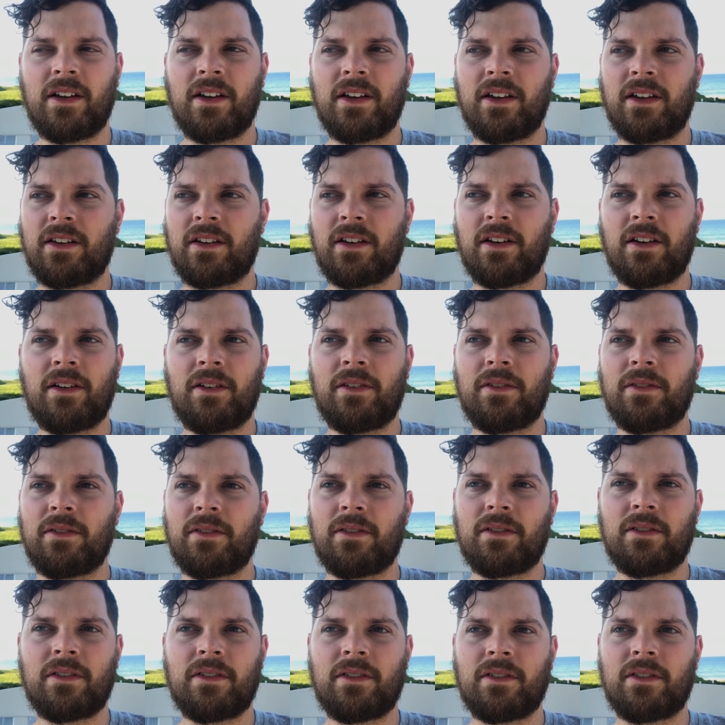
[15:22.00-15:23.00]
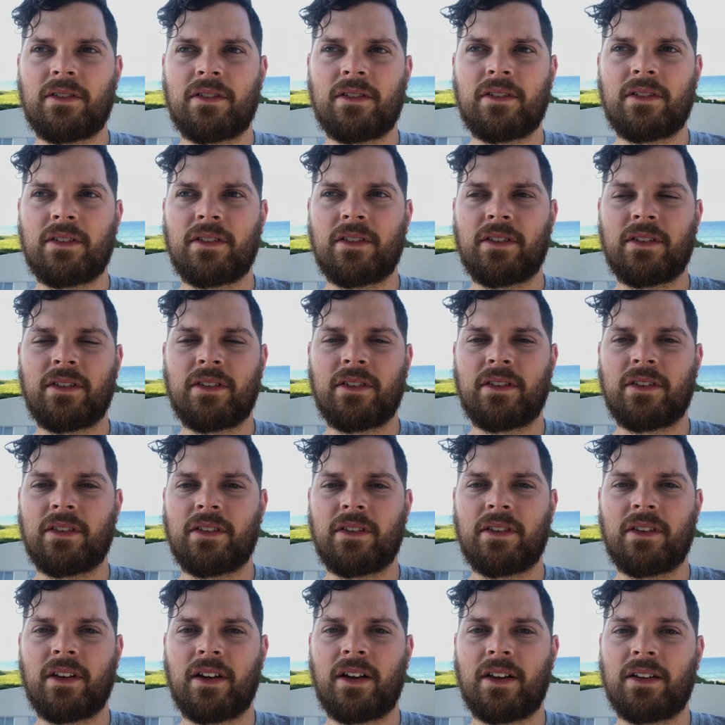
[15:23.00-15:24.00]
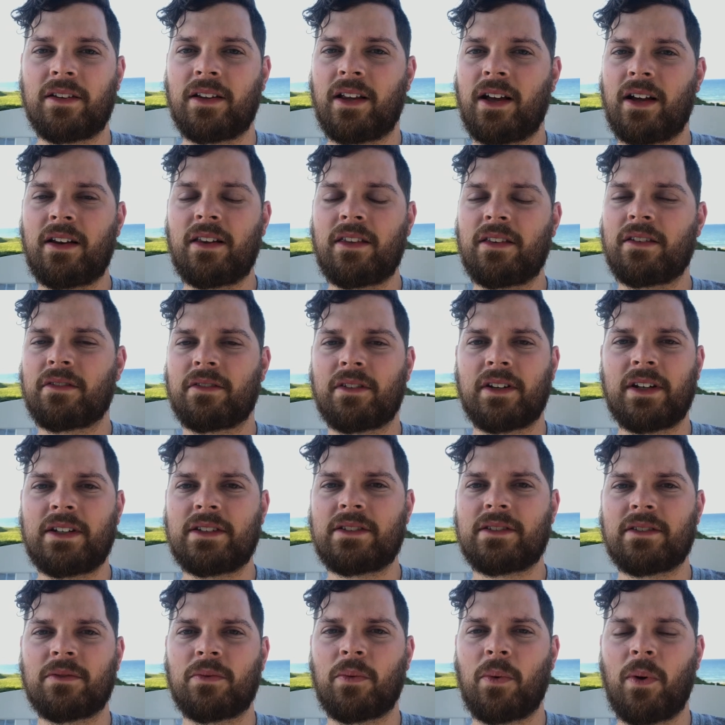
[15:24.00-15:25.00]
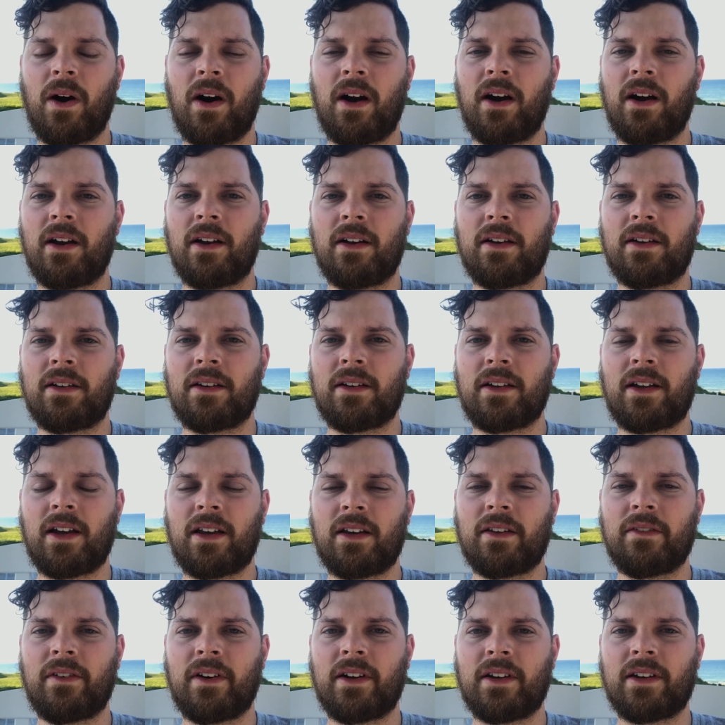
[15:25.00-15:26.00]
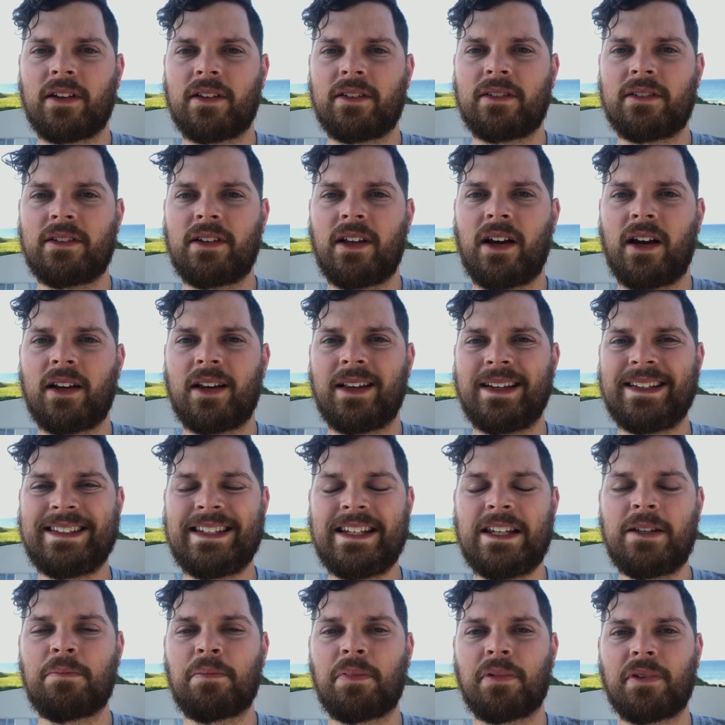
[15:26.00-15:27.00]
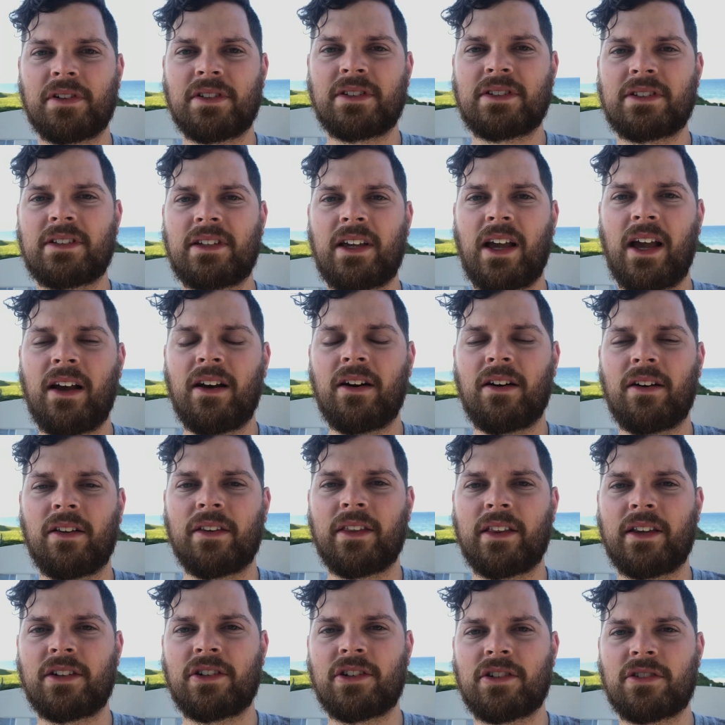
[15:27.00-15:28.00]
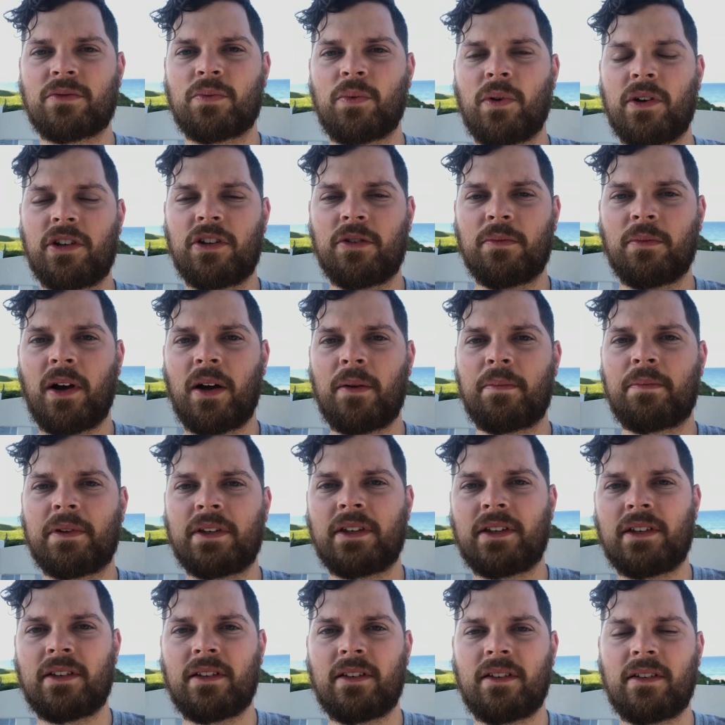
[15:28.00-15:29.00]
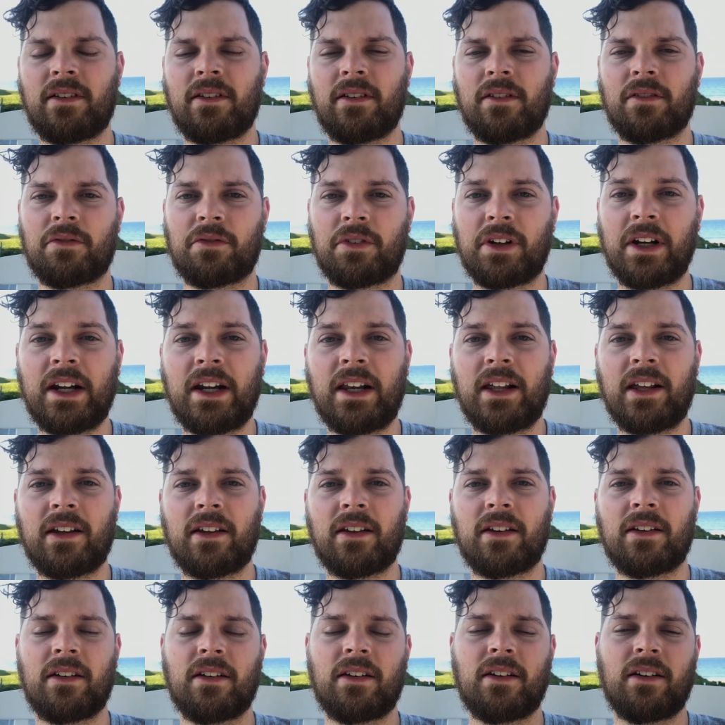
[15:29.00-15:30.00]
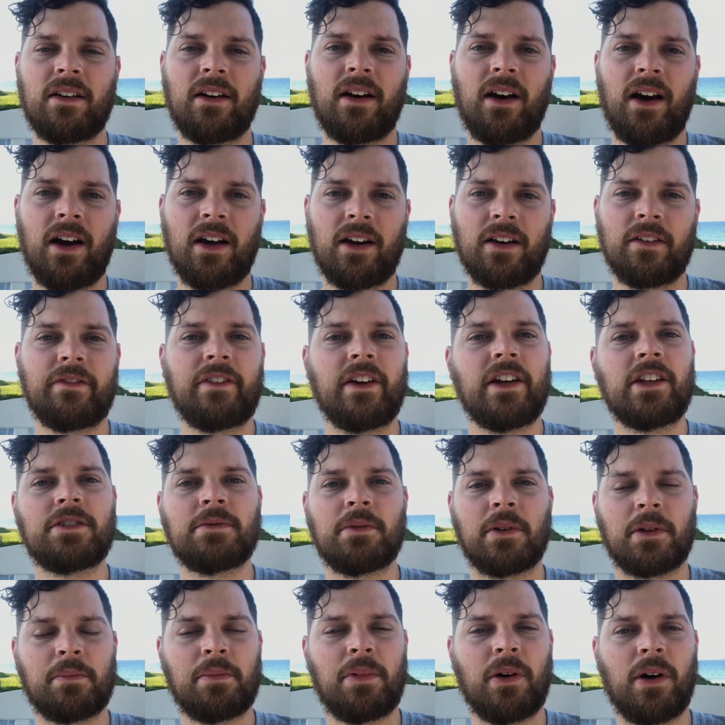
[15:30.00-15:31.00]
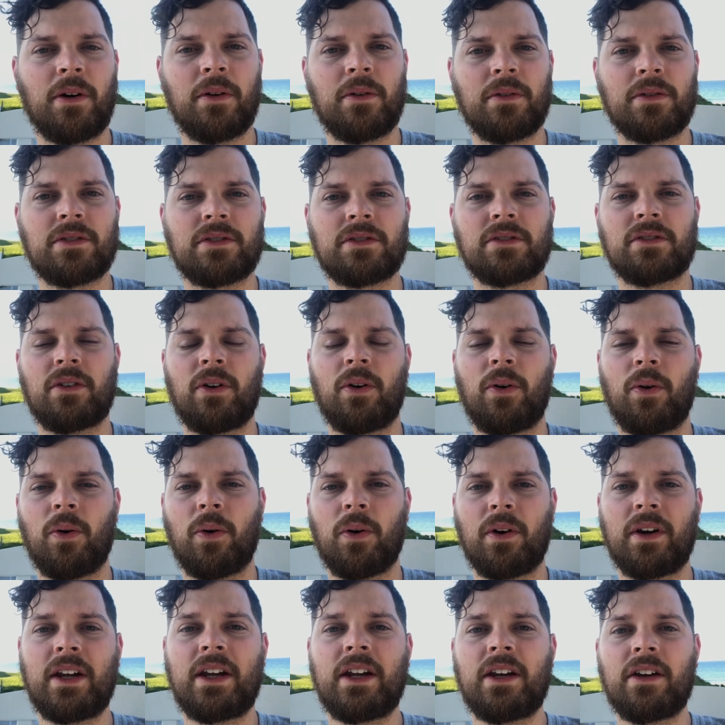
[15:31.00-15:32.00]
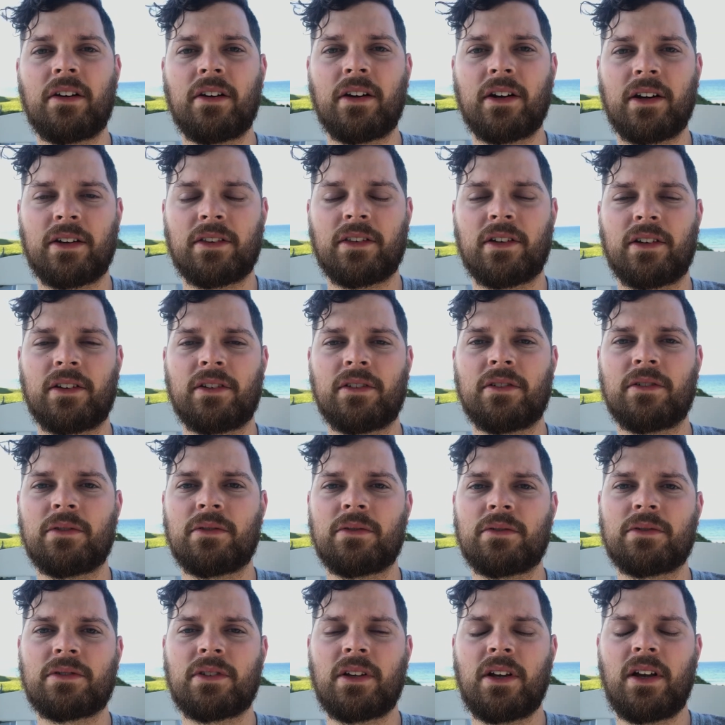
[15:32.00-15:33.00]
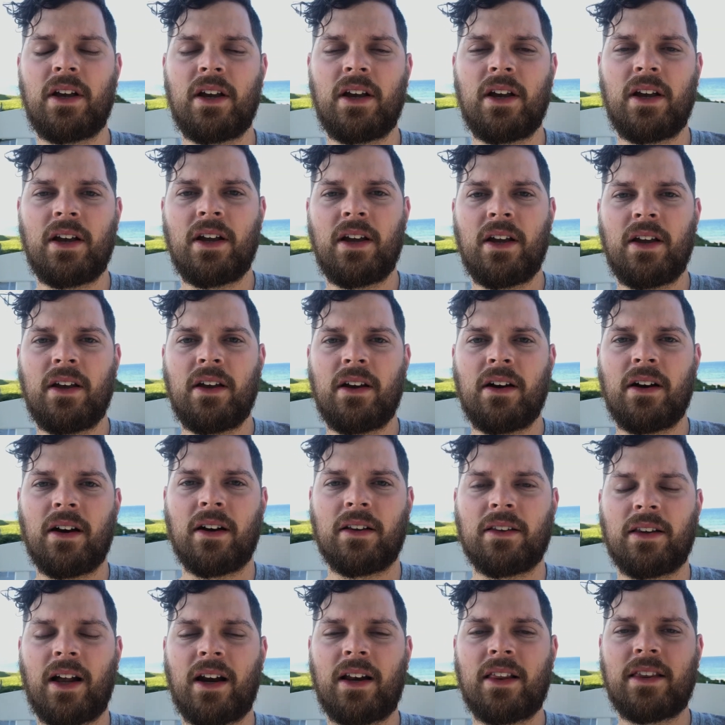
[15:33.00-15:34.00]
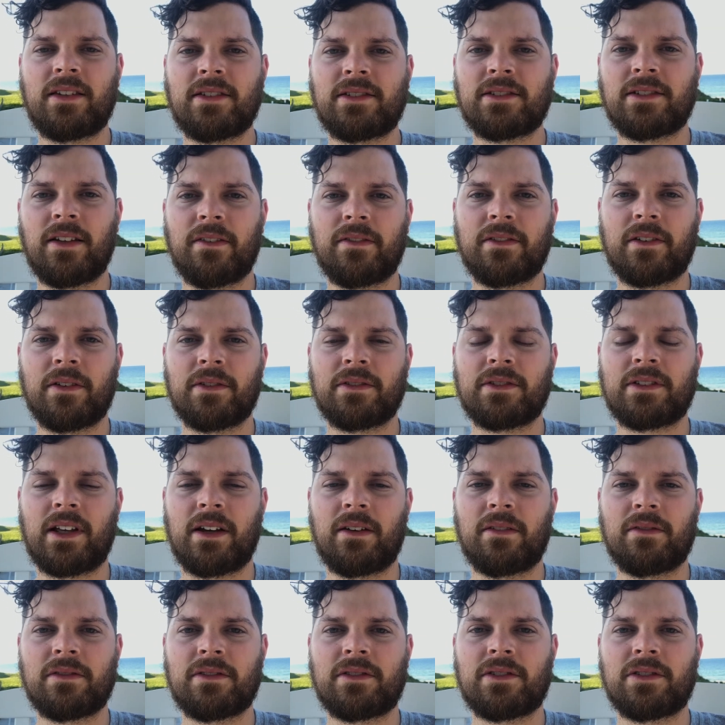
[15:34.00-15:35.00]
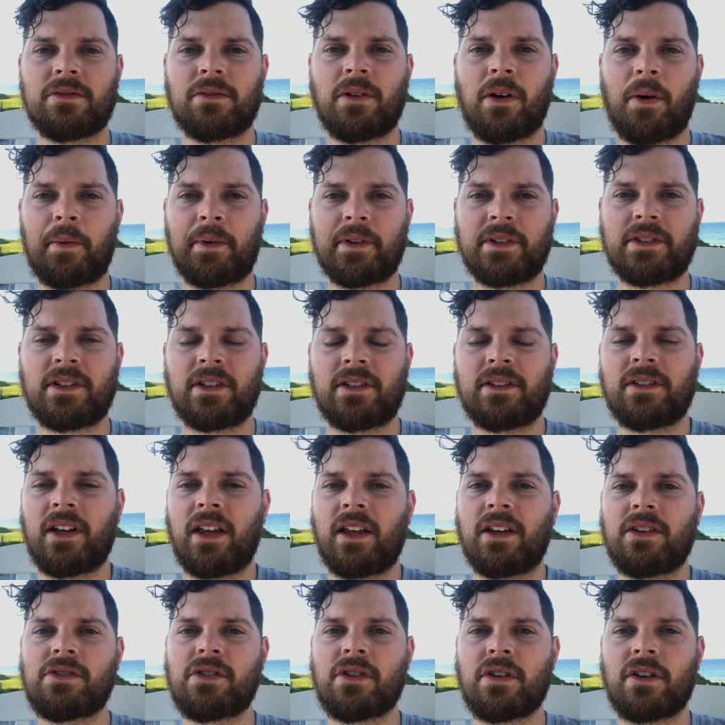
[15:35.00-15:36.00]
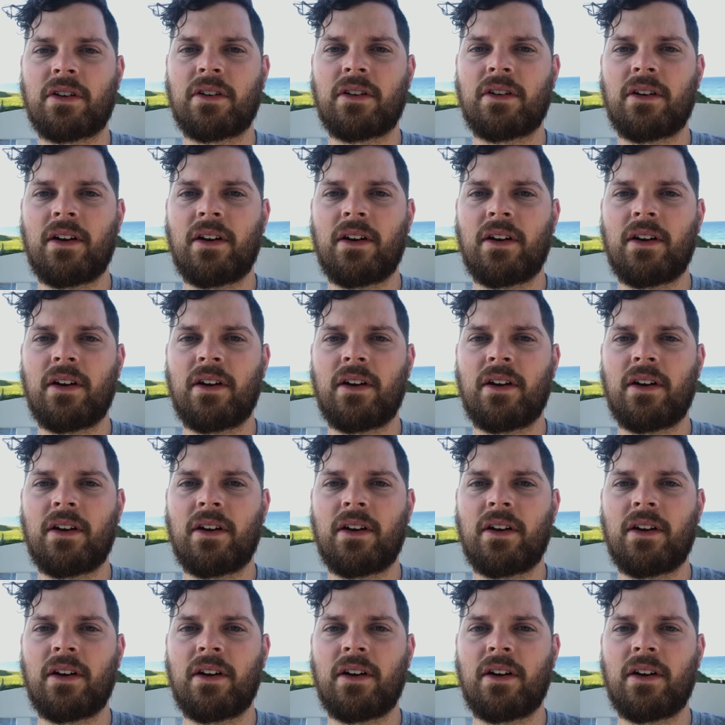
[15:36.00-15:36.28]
You know, a lot of the reason why, kind of on a deeper scale than just what you might be reading on a Facebook post or hearing in the news, a lot of the stuff goes down to our sin nature.